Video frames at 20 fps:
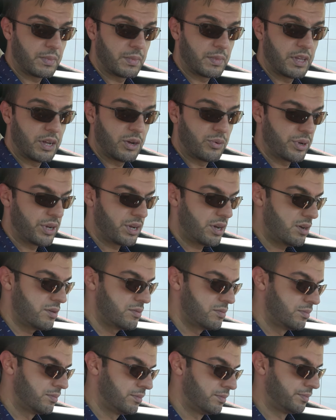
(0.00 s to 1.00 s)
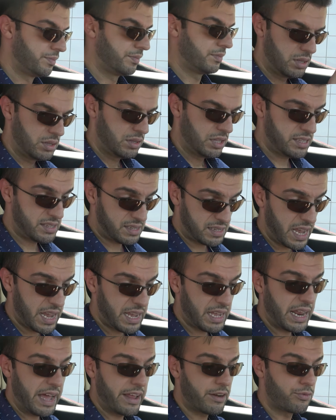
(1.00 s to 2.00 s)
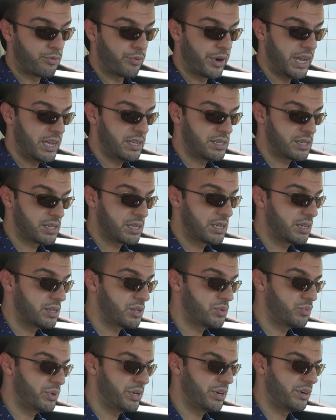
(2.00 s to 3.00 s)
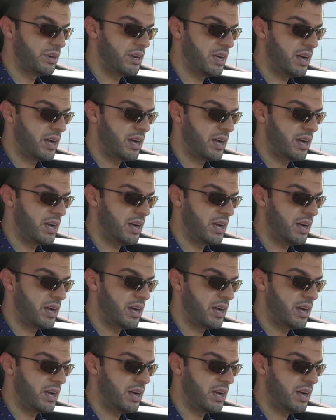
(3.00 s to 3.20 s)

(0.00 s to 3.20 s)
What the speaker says: There we go. Let's take it out of race because we are